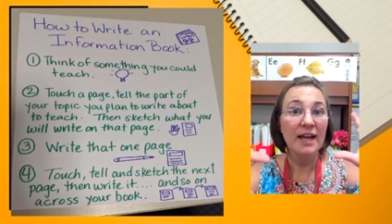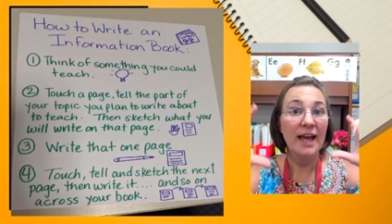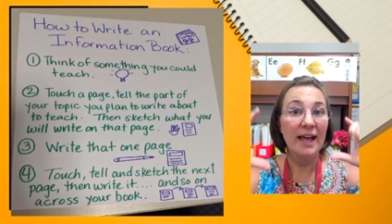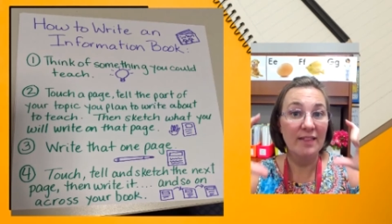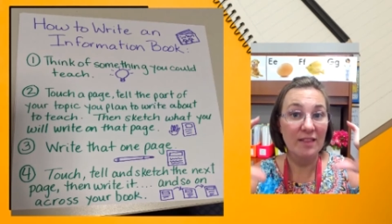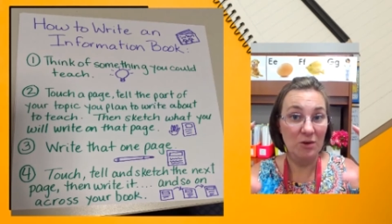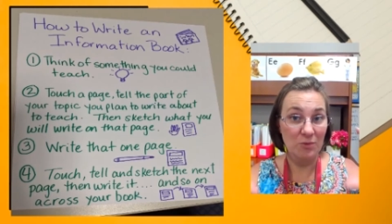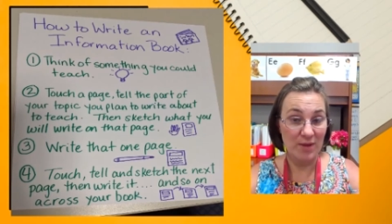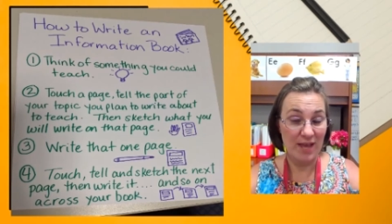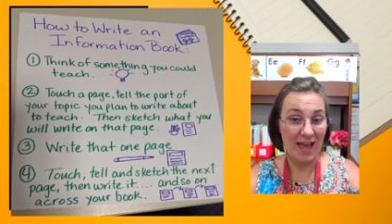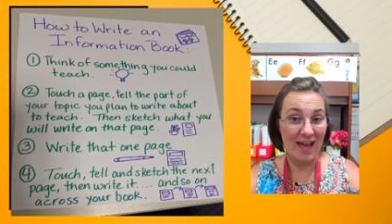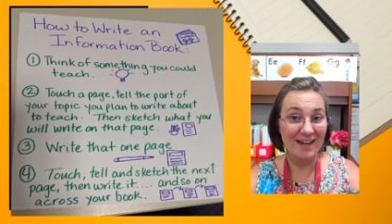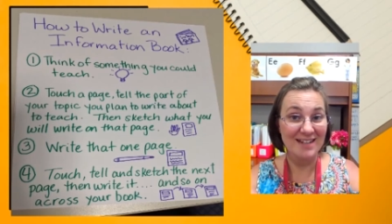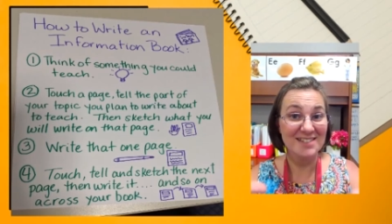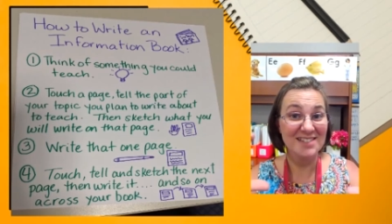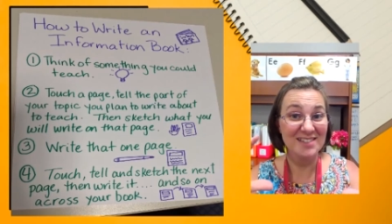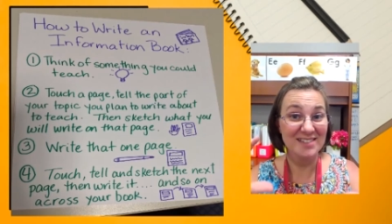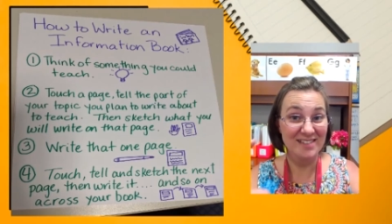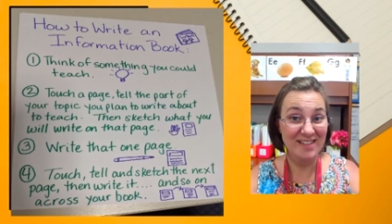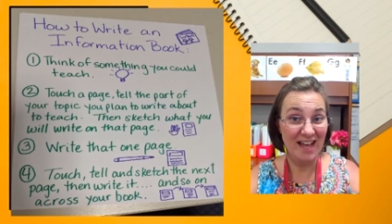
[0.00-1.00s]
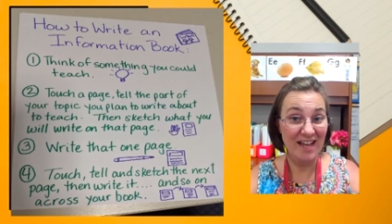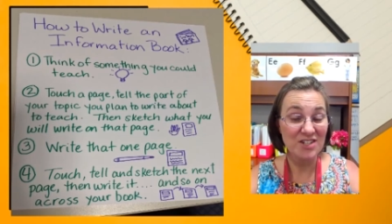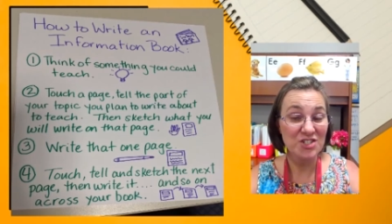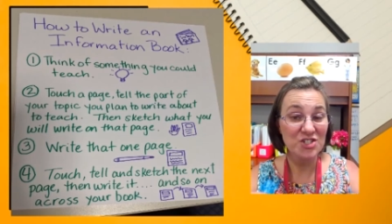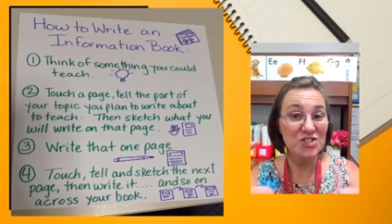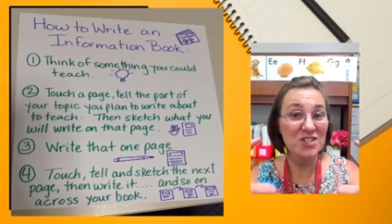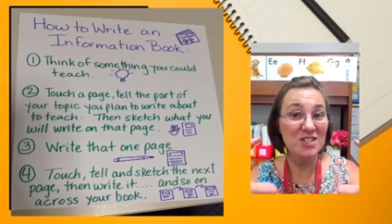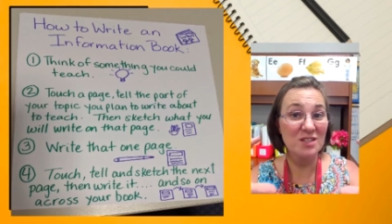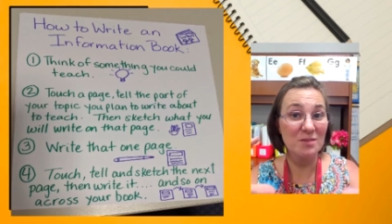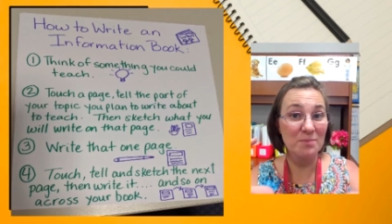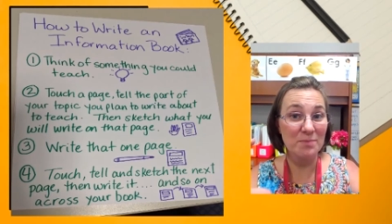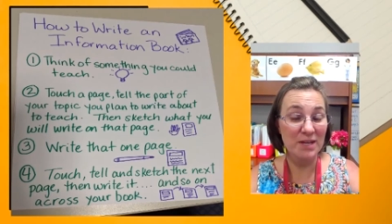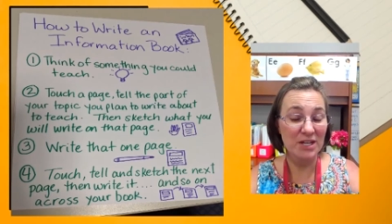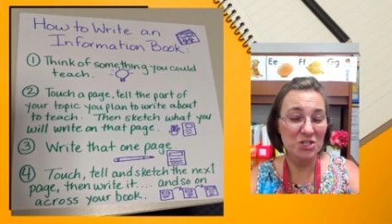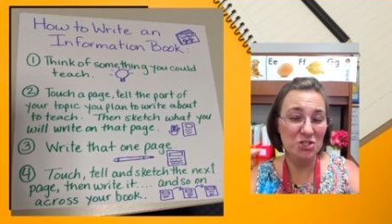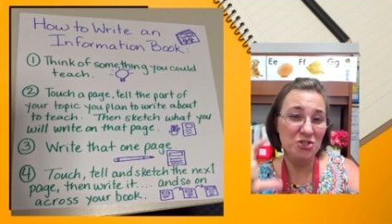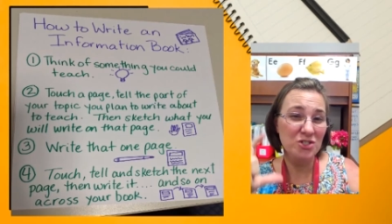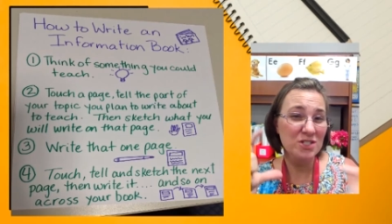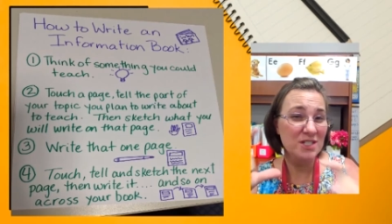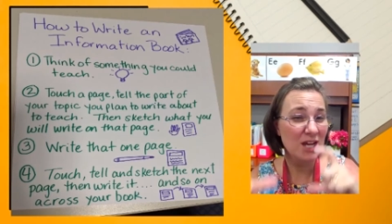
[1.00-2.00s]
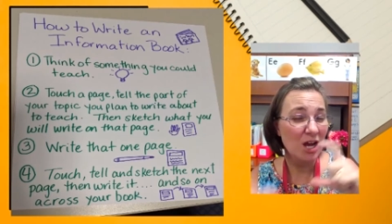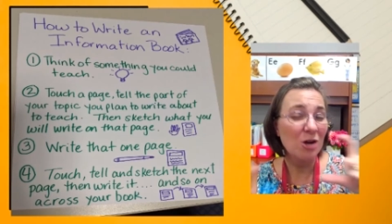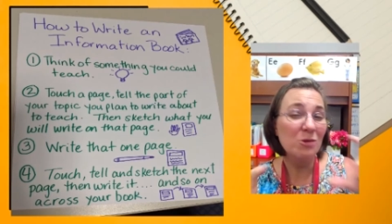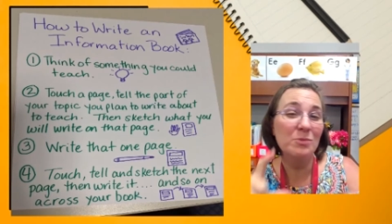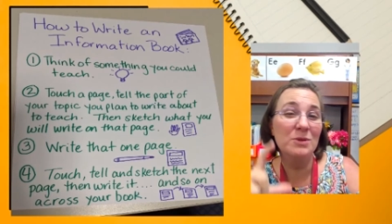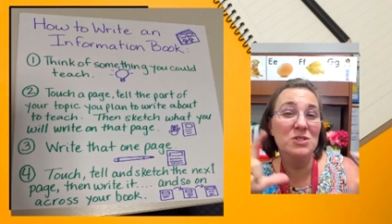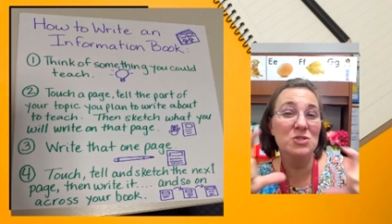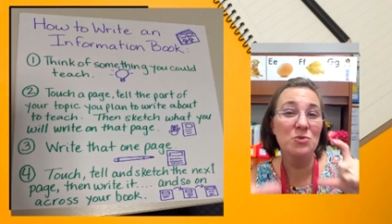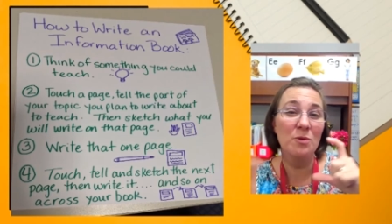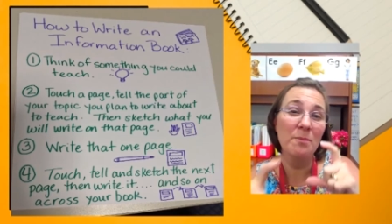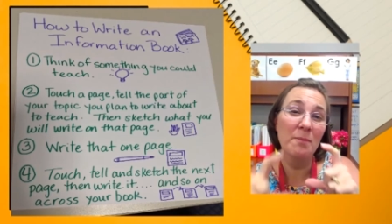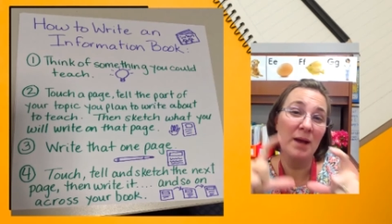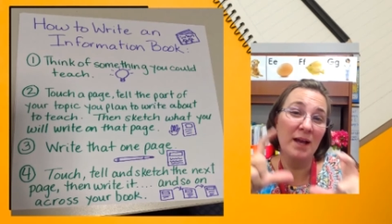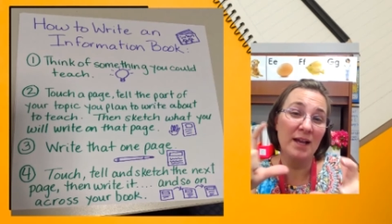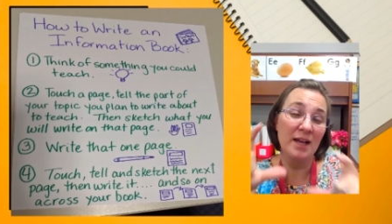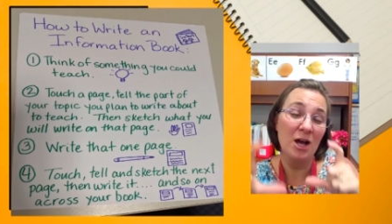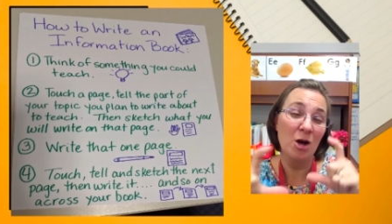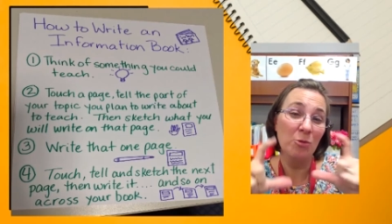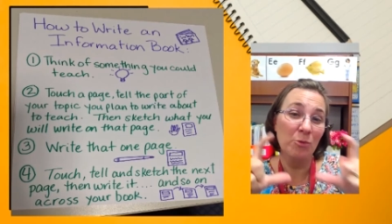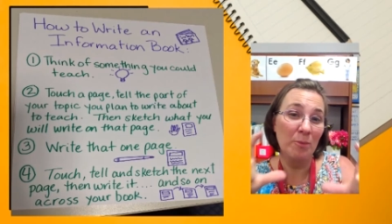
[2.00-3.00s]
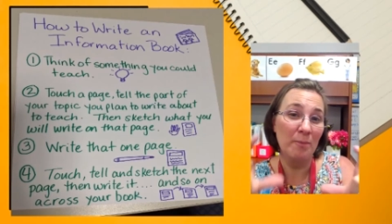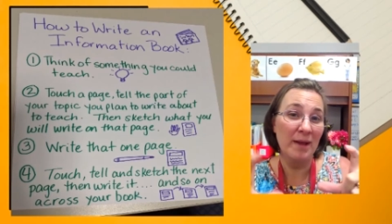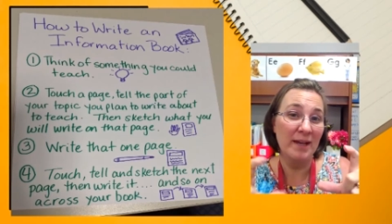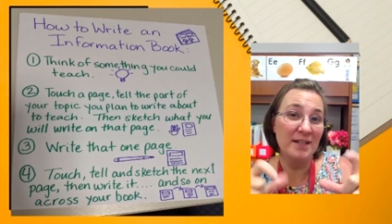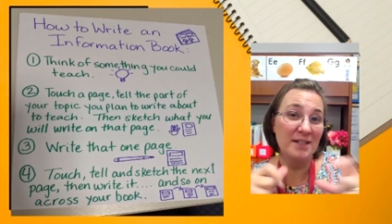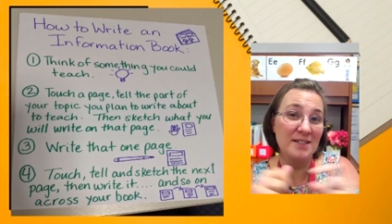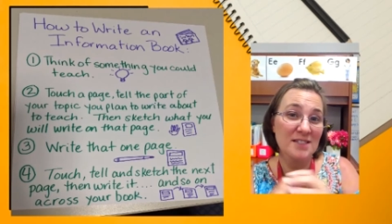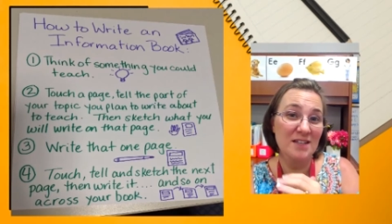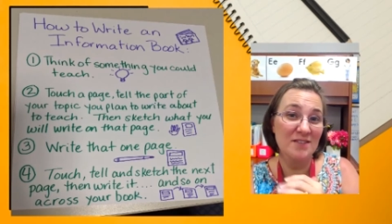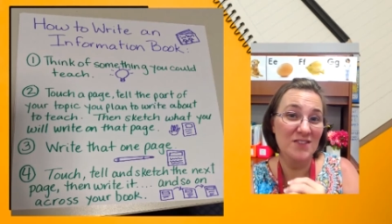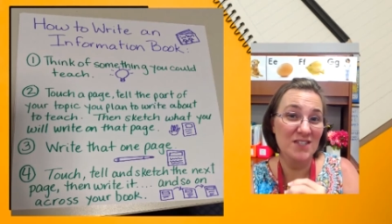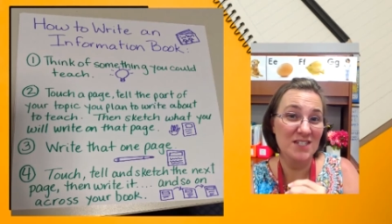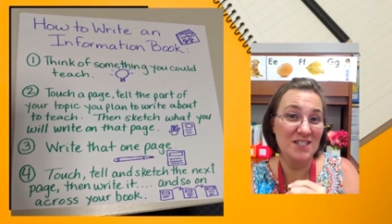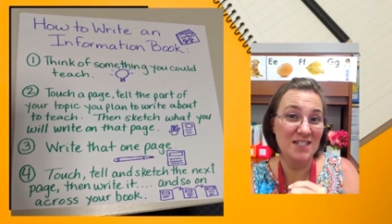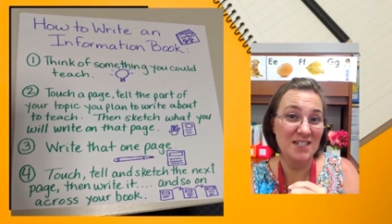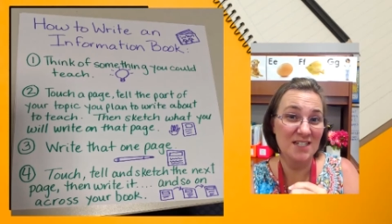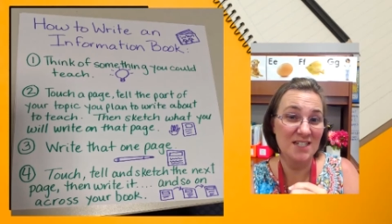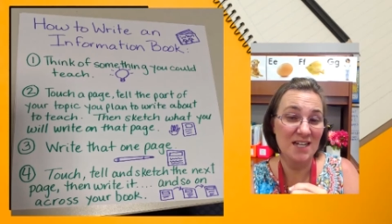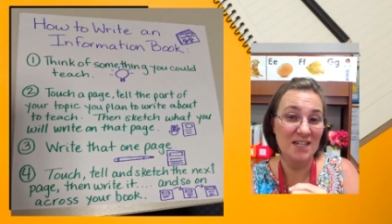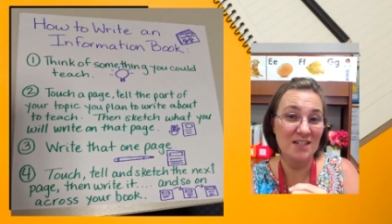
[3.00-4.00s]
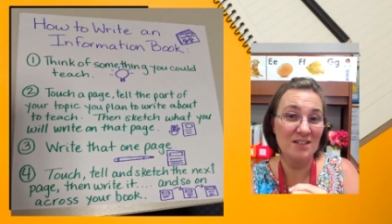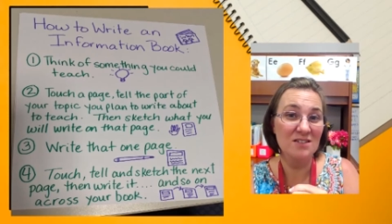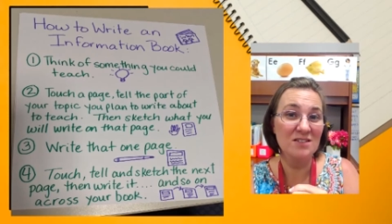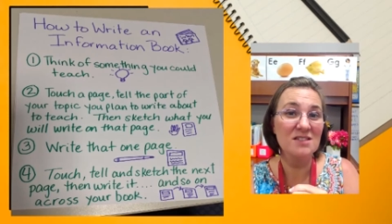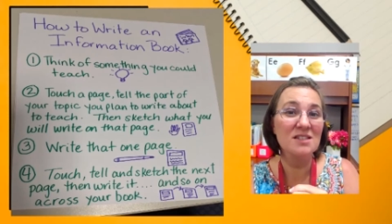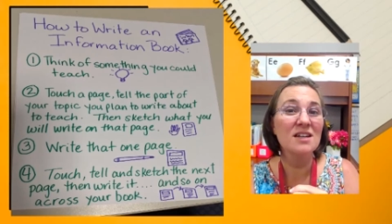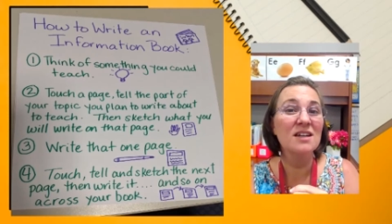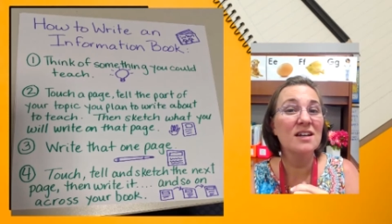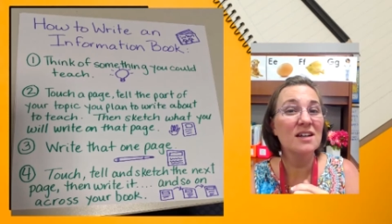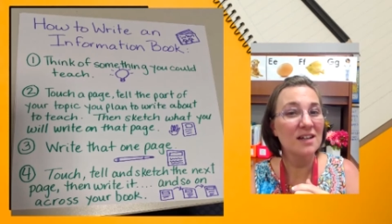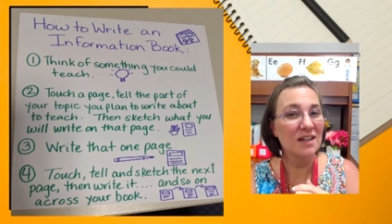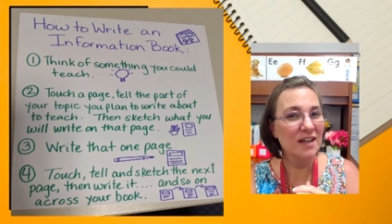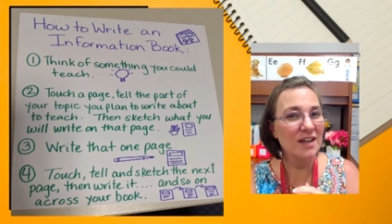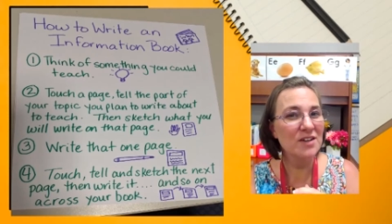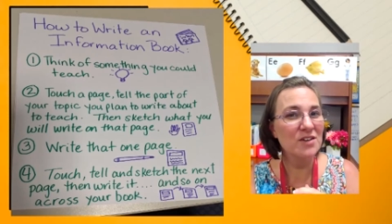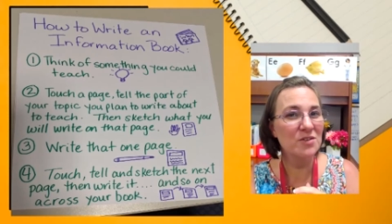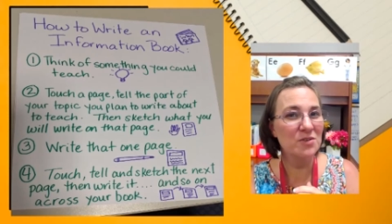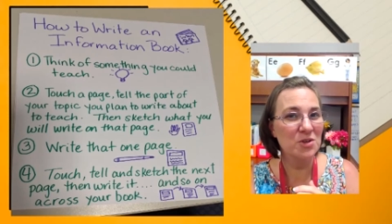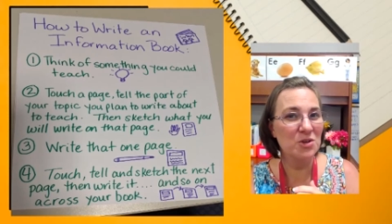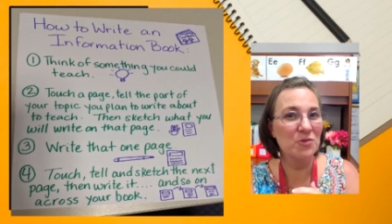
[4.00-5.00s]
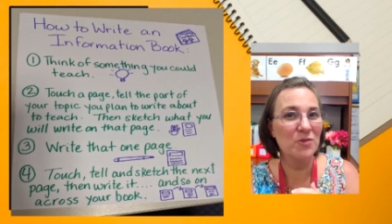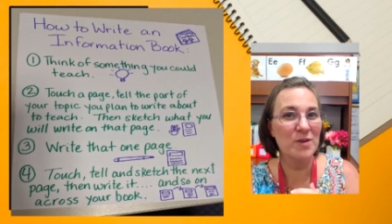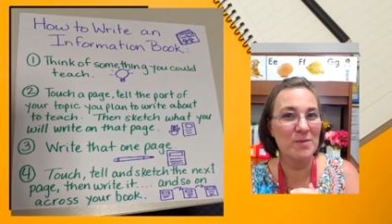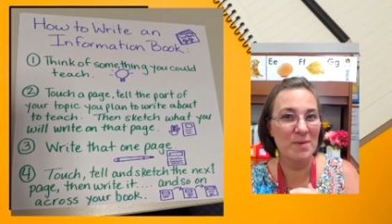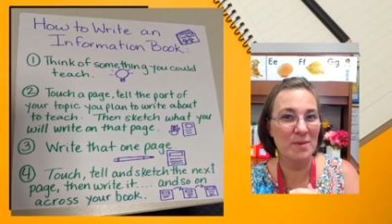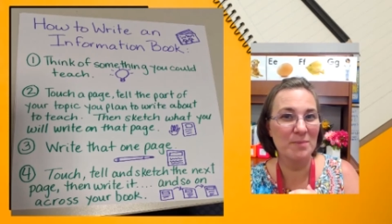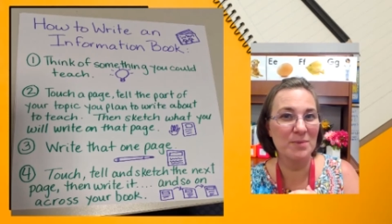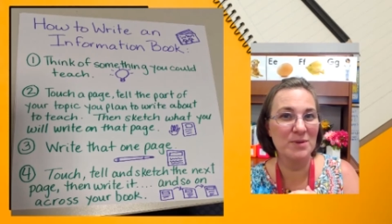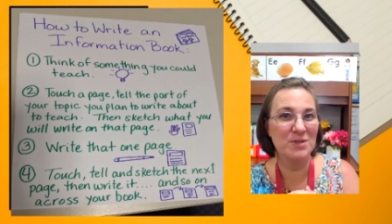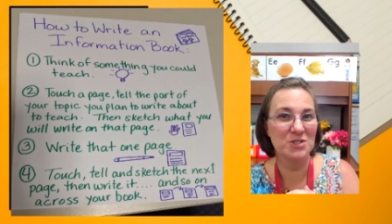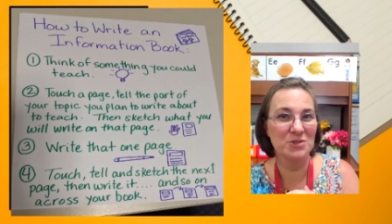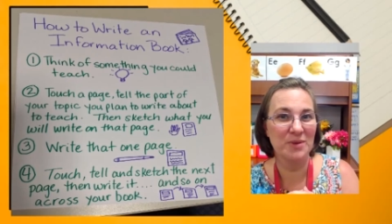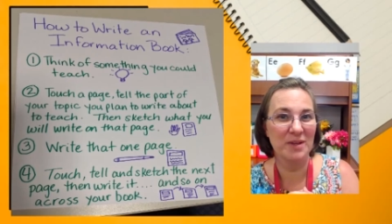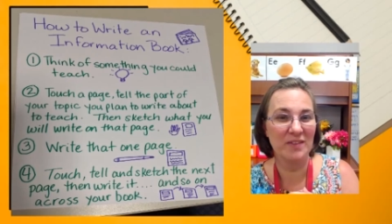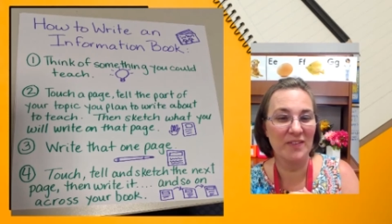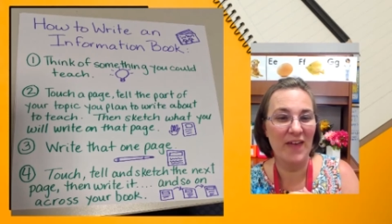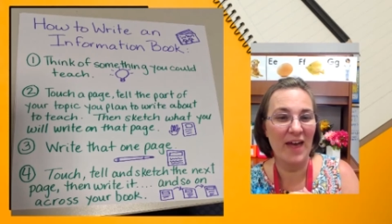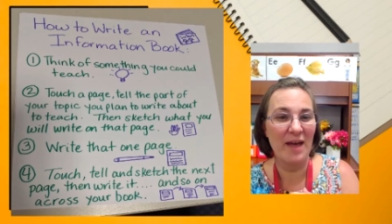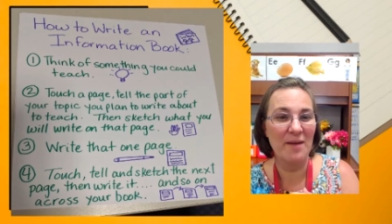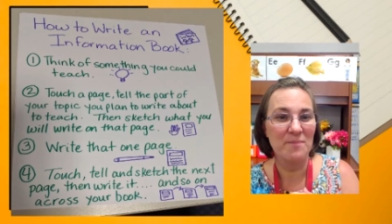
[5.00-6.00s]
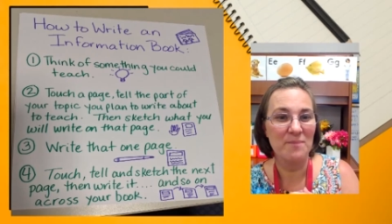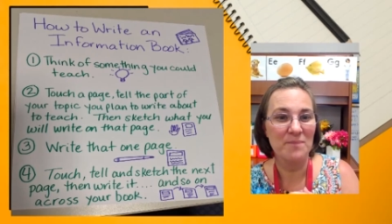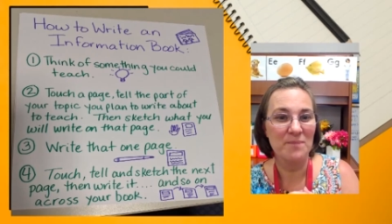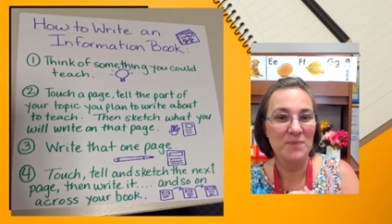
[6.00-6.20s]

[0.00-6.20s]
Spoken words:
And then we add a sketch to the picture to help remind us of the details. I know you remember doing that.